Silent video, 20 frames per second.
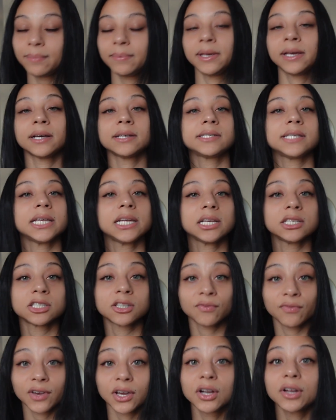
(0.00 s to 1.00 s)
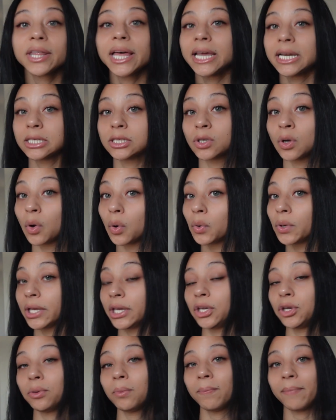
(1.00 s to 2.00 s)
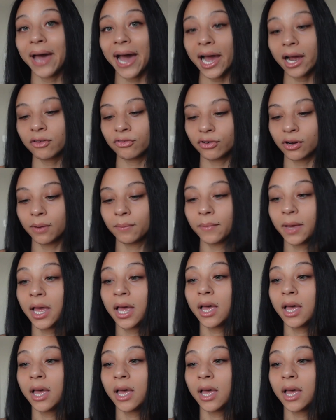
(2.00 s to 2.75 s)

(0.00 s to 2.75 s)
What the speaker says: because it is fear that is holding you back from